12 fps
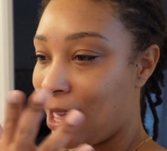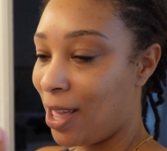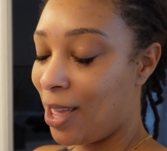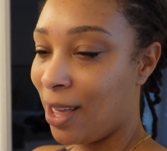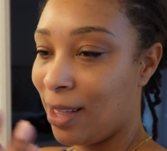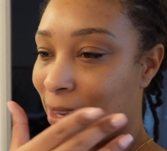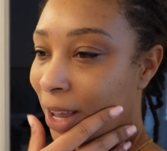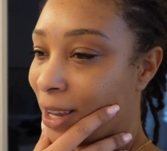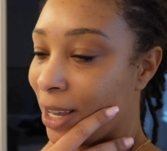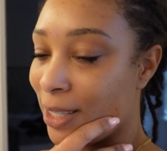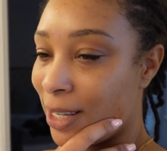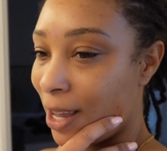and
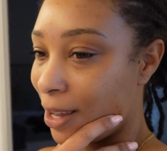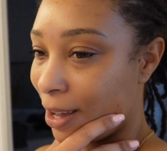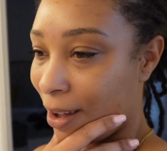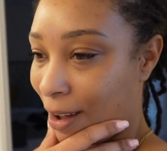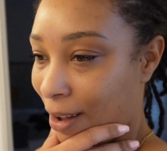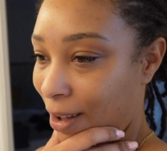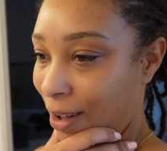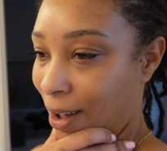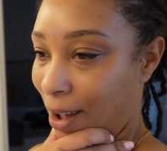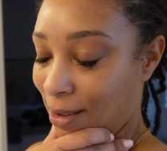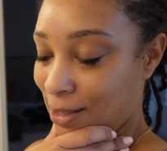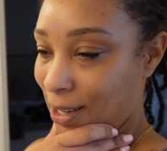like take Kai
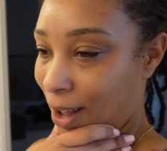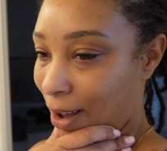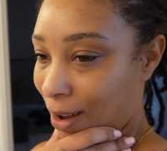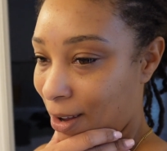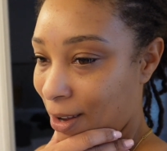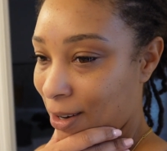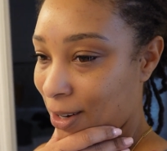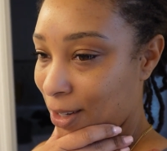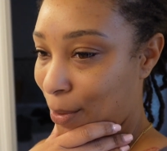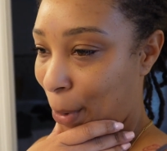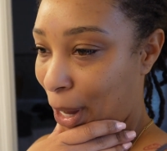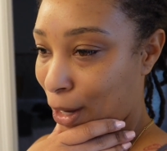outside
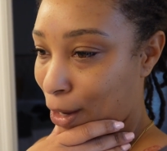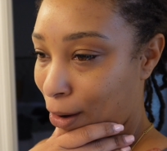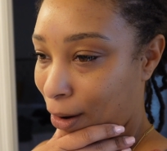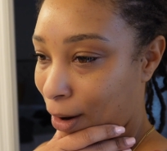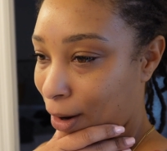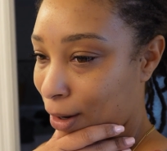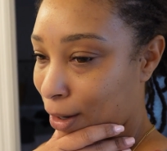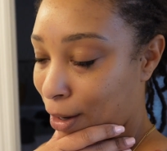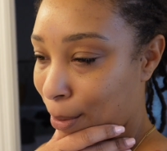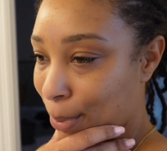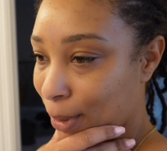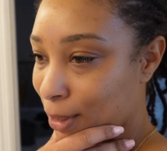in the backyard a
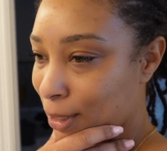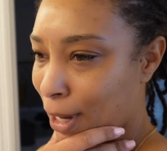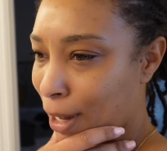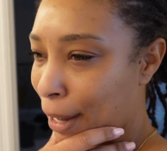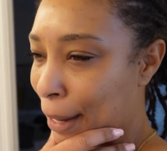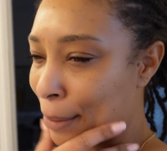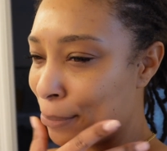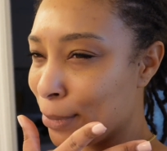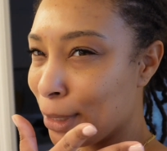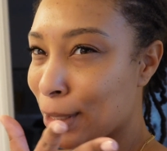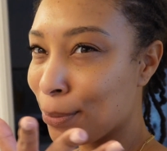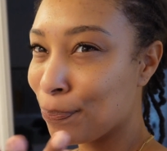couple of
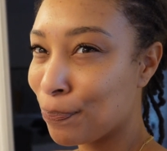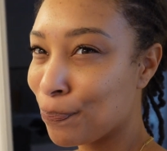times.